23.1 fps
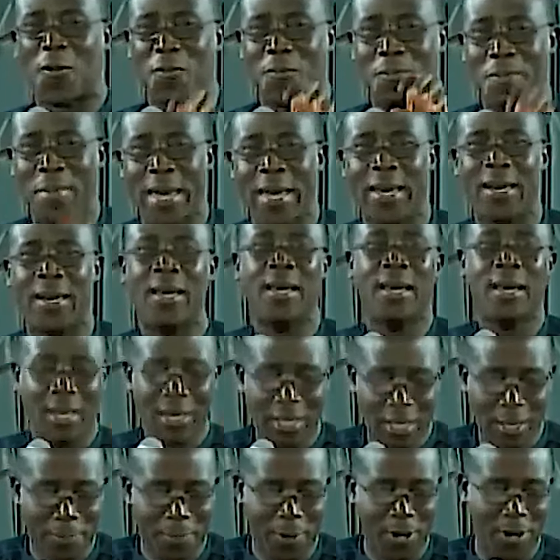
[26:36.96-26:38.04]
of men
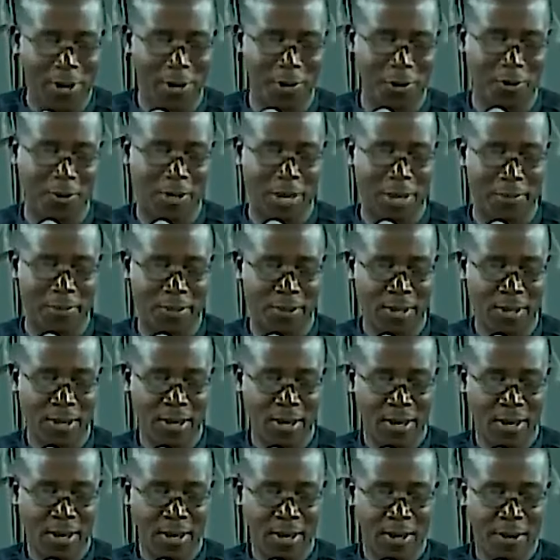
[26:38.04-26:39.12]
in the perilous
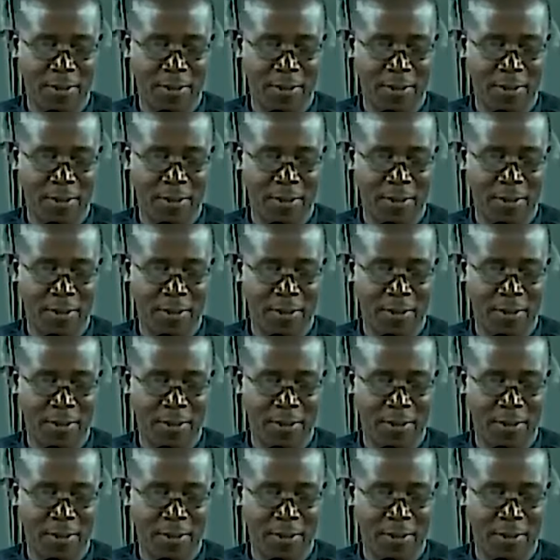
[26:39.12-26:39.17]
times.